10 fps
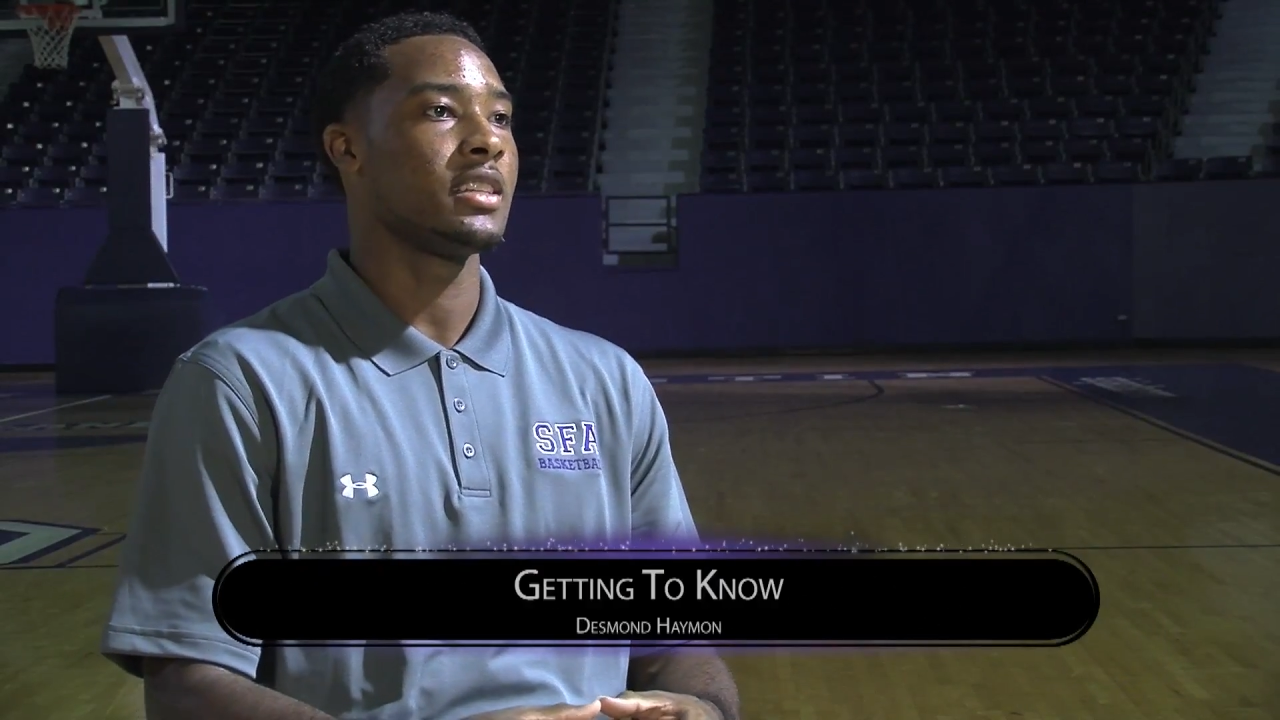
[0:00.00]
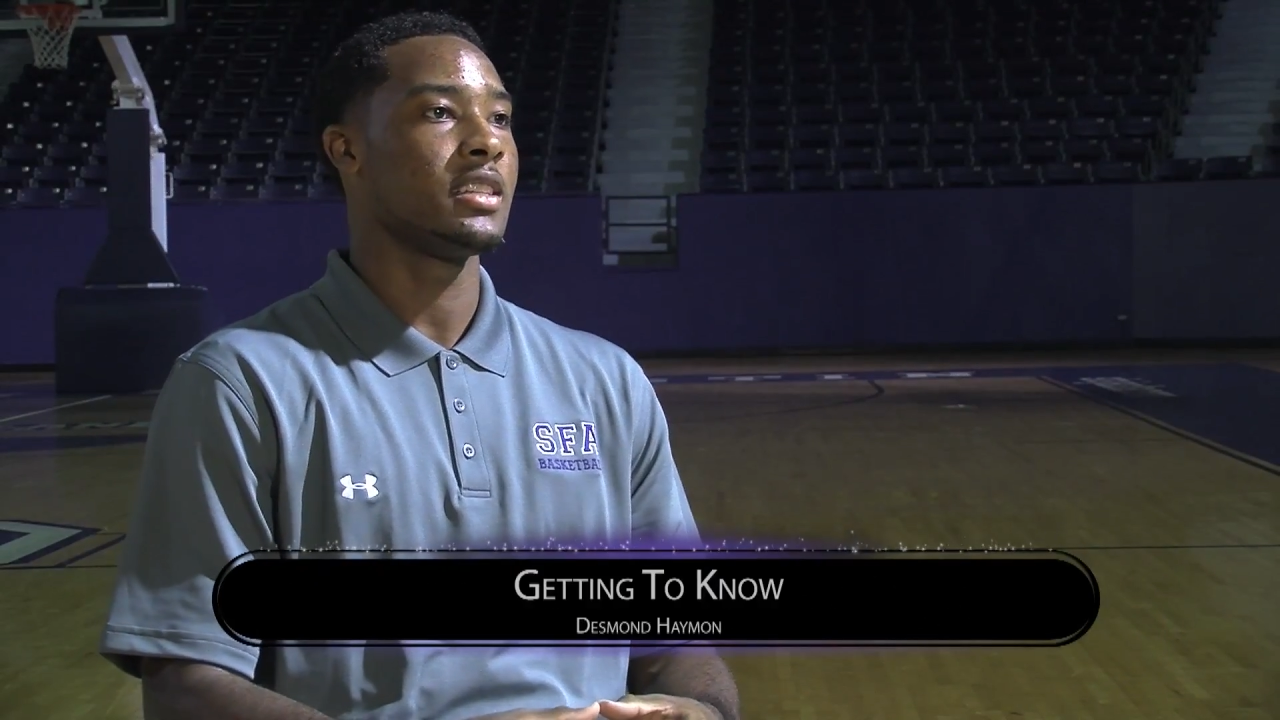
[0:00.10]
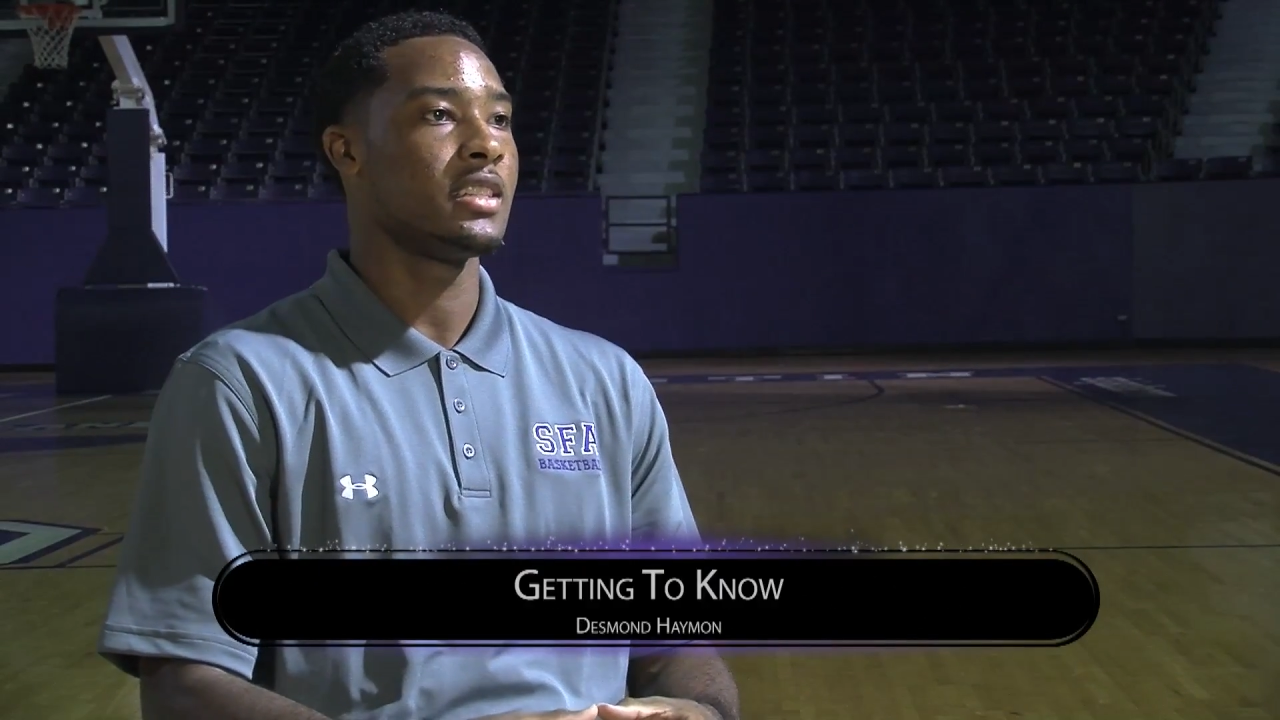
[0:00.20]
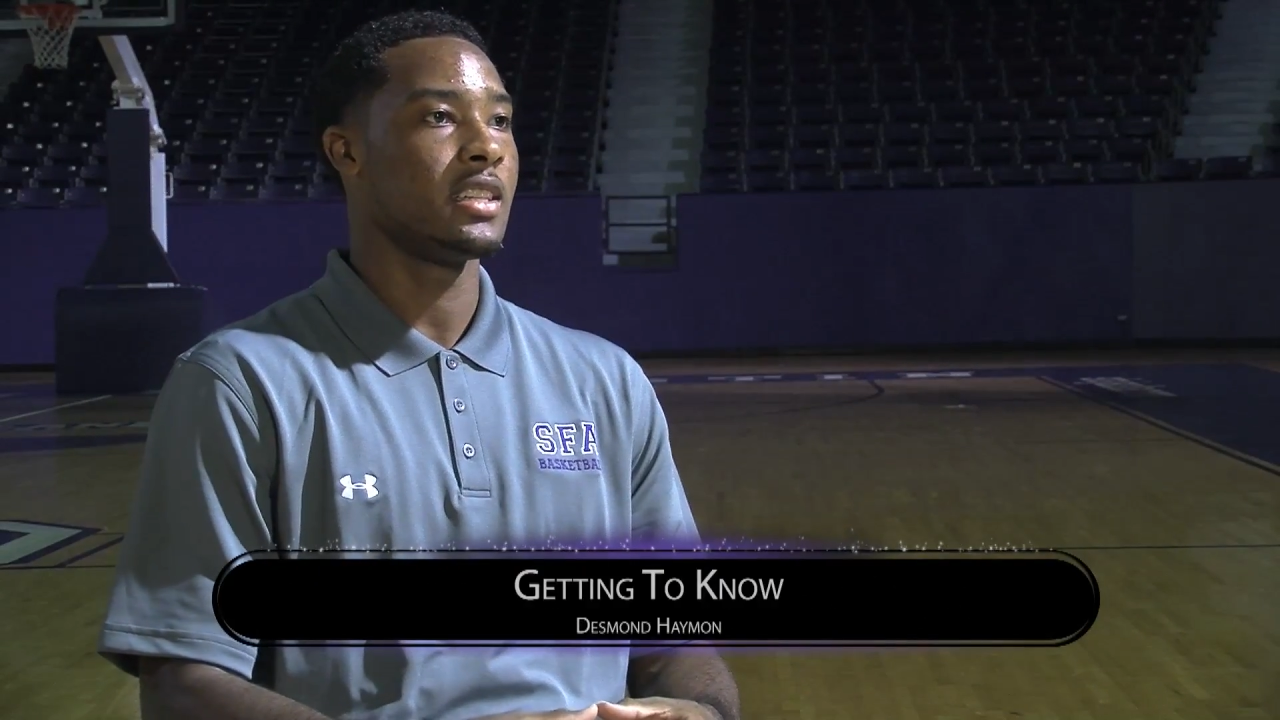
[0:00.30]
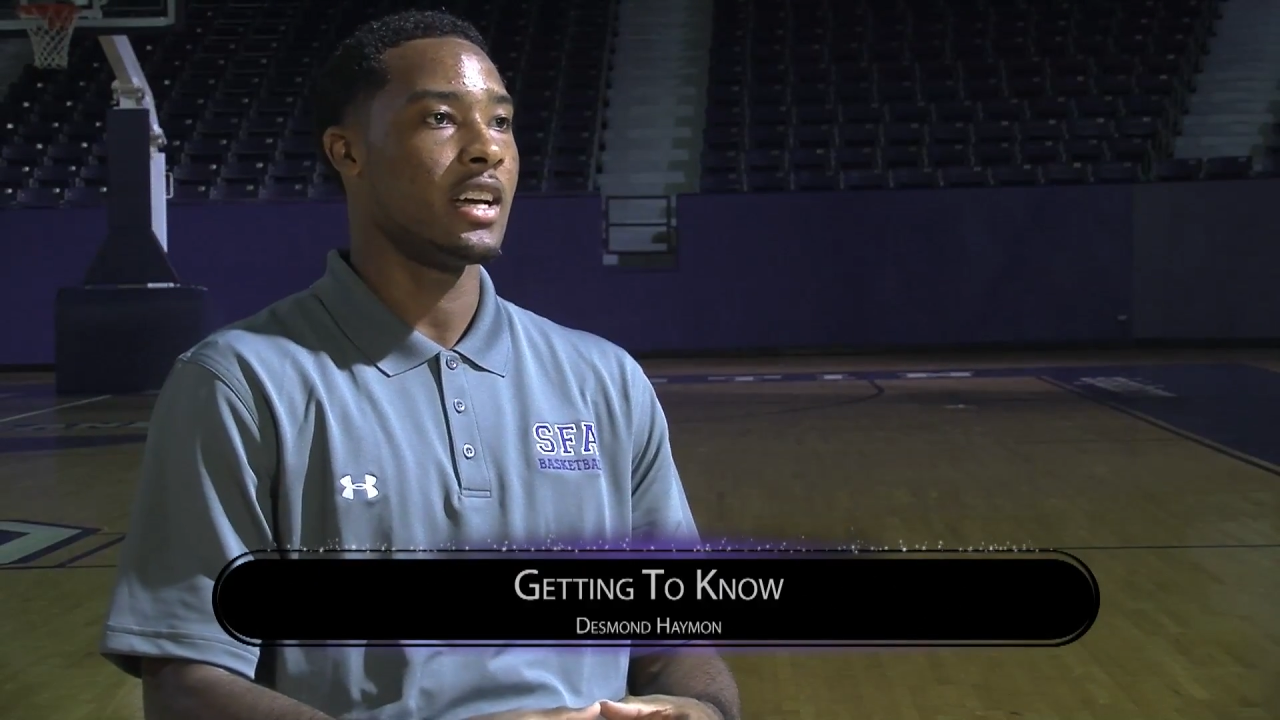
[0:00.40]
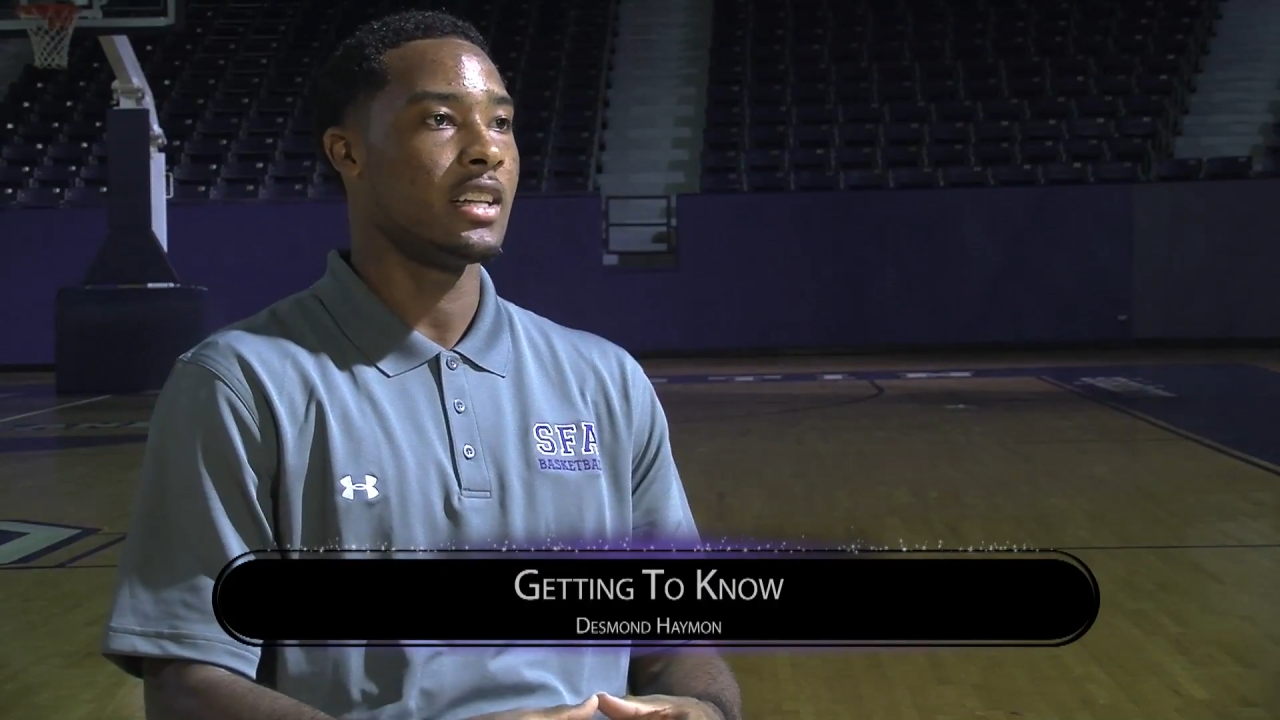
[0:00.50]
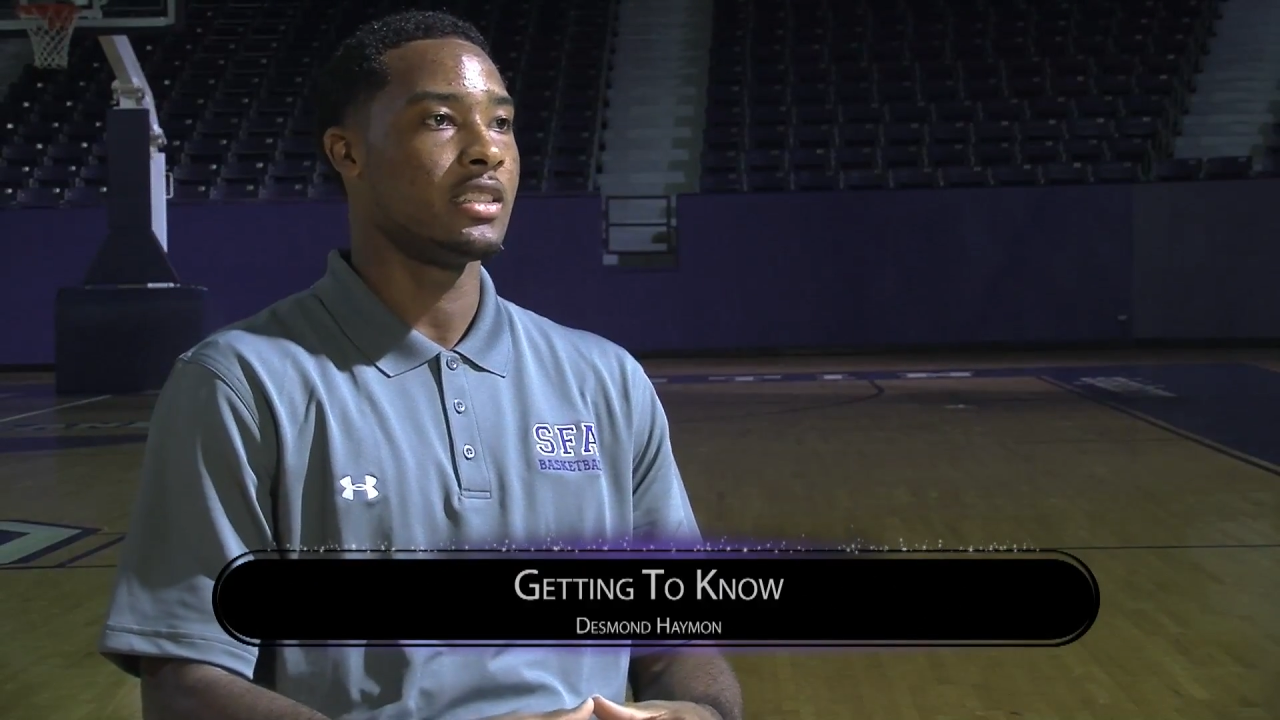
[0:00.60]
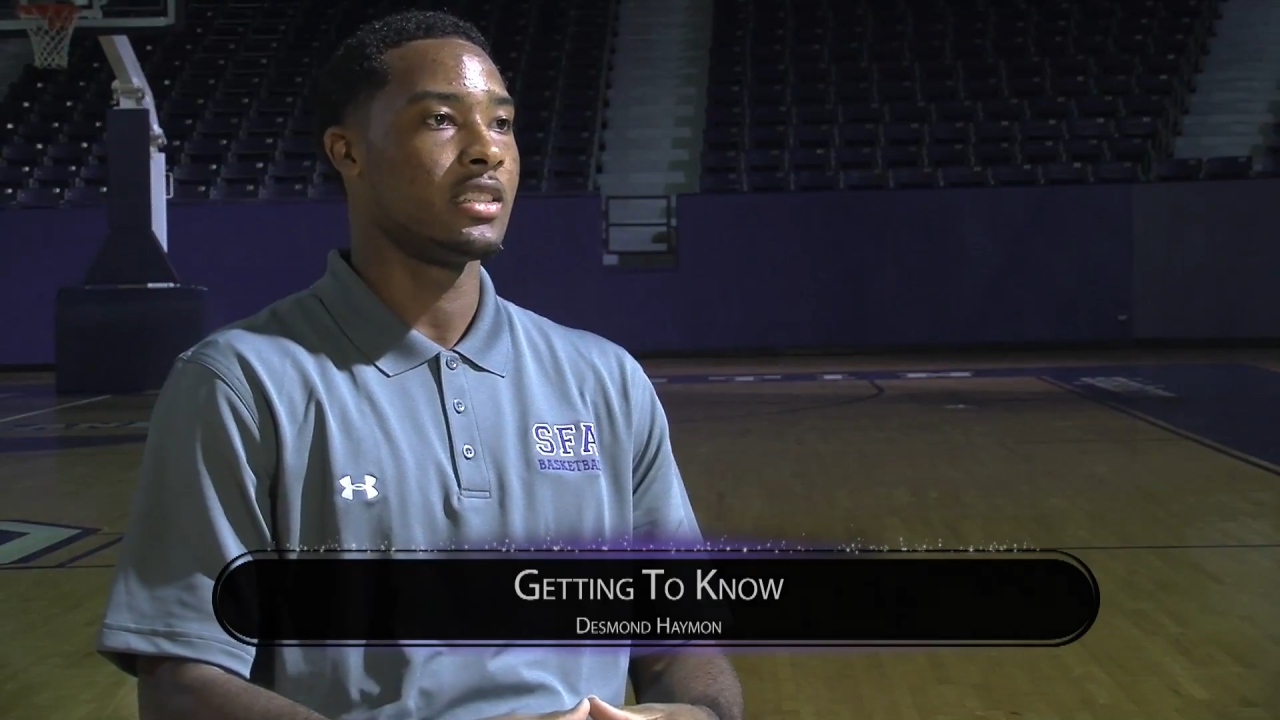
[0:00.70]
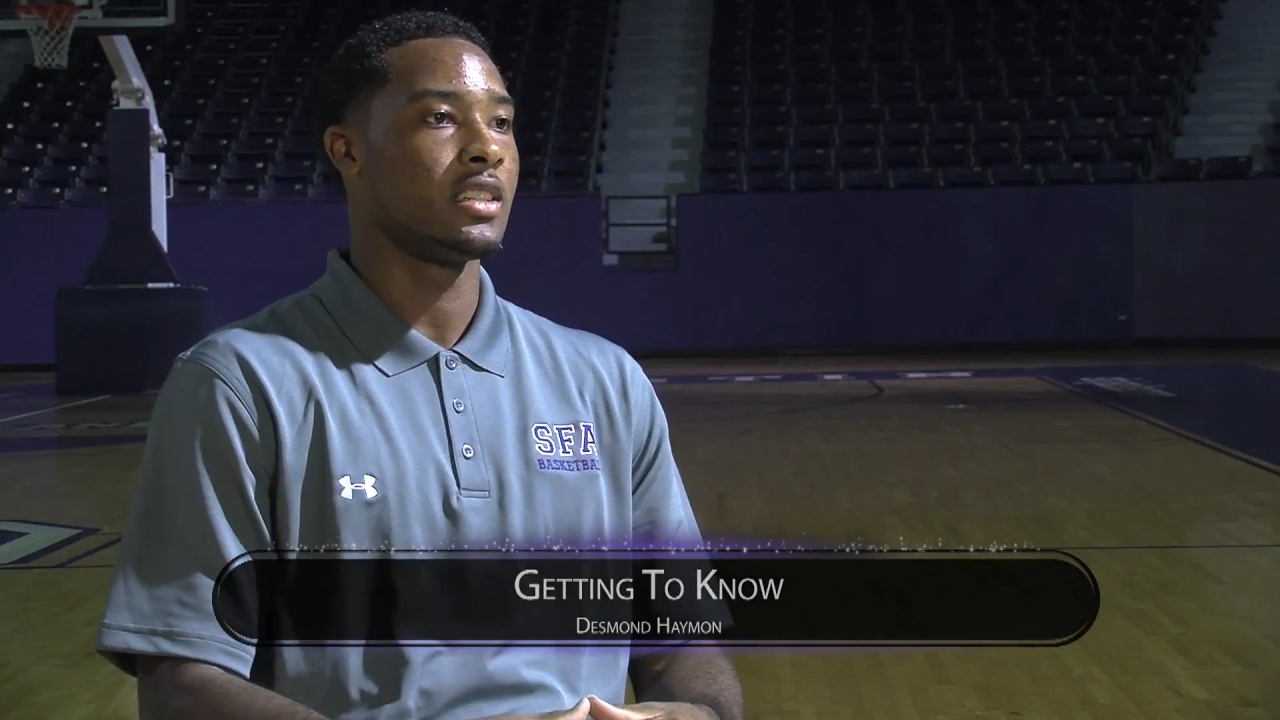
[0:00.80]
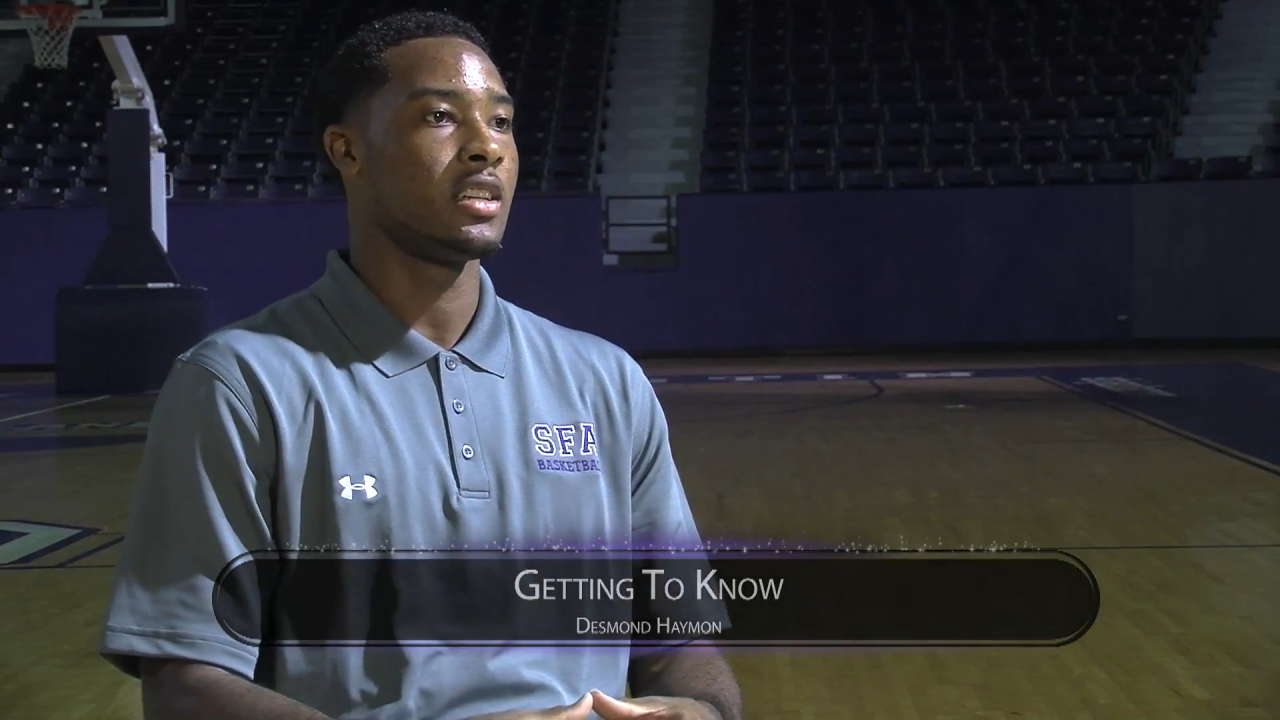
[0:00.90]

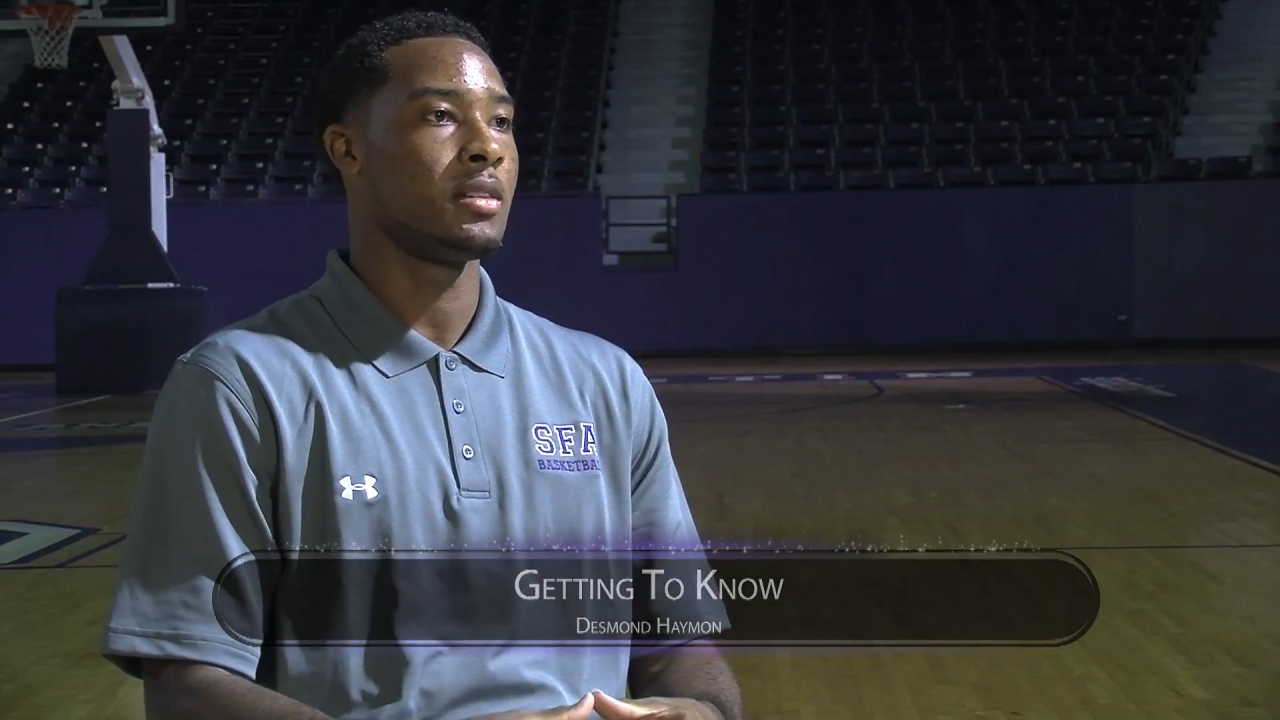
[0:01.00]
kinesiology